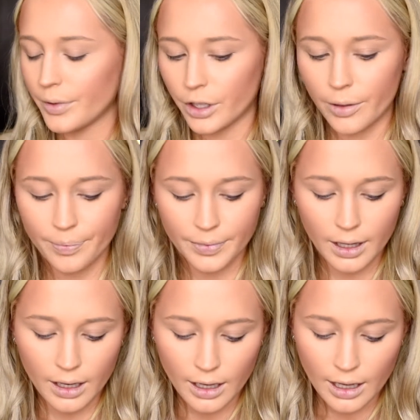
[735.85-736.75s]
So
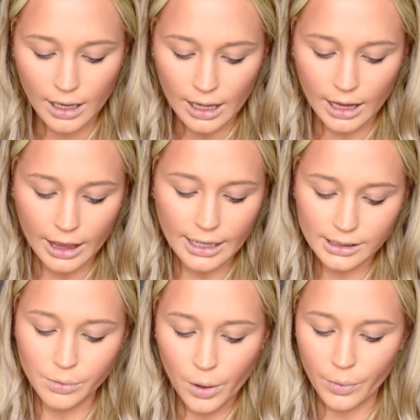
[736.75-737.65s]

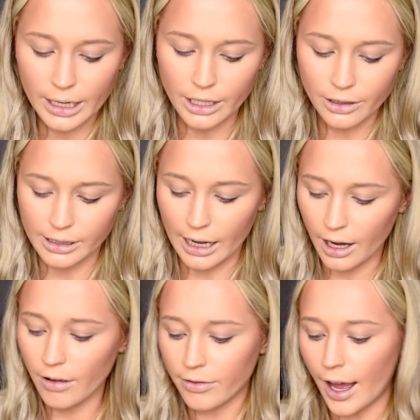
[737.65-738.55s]
that's what we're
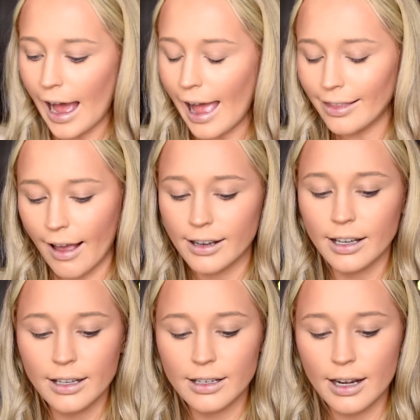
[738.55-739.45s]
using for
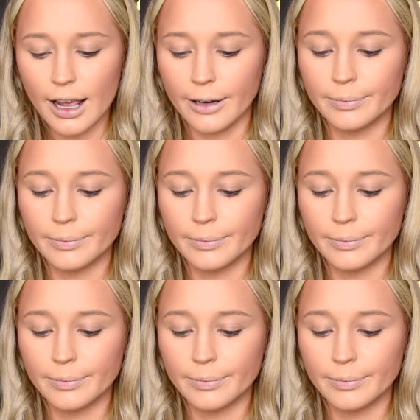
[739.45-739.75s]
highlighter today.